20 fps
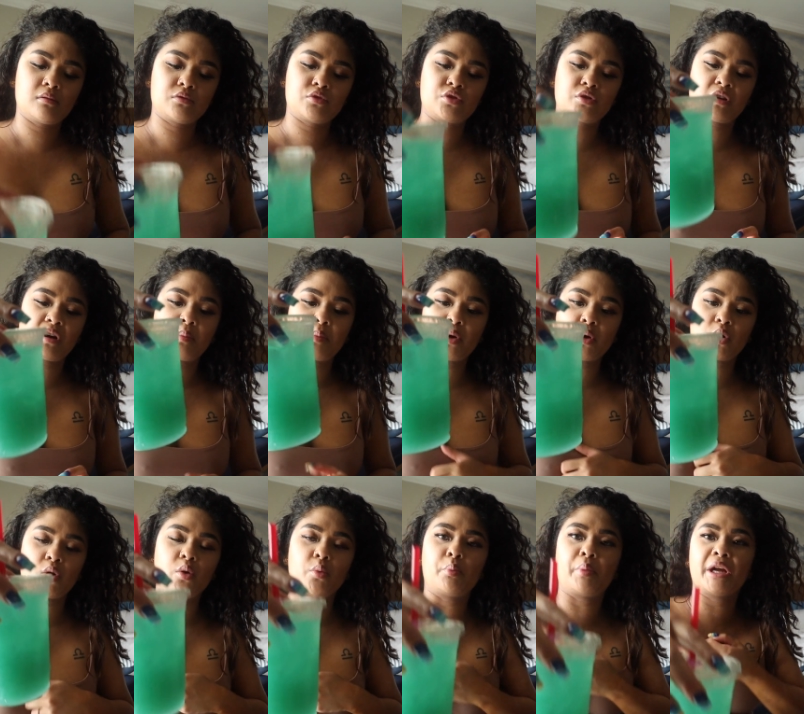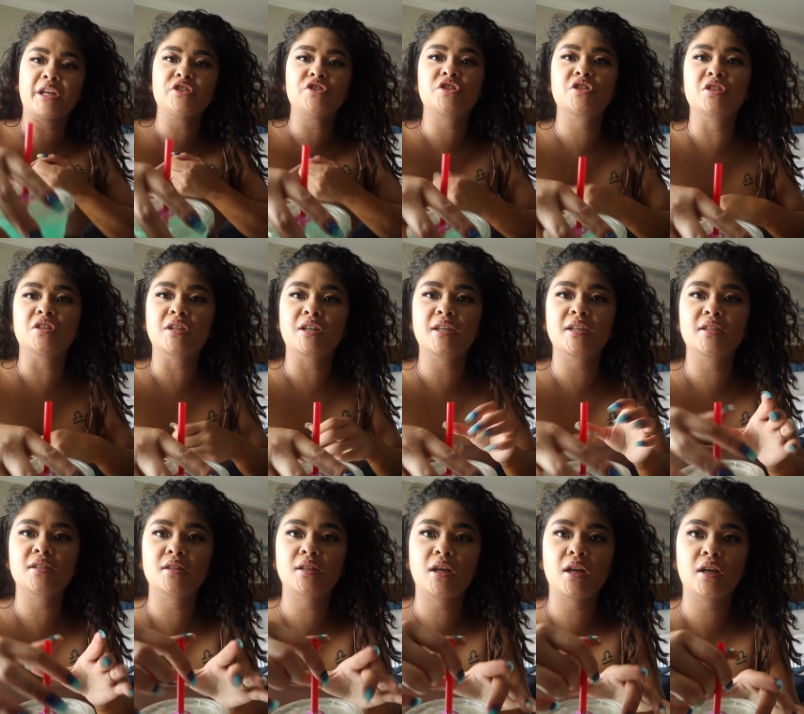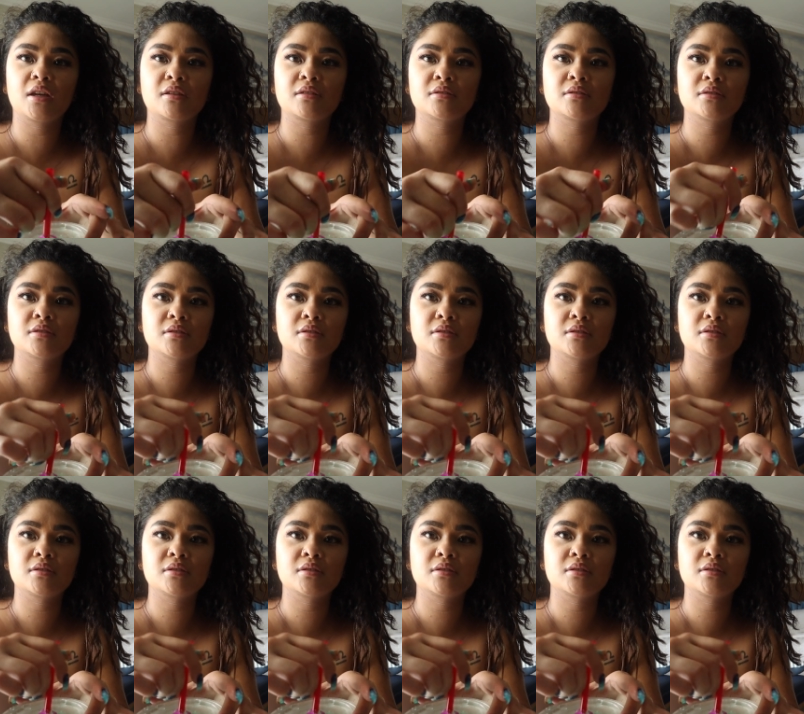tropical punch looking thing.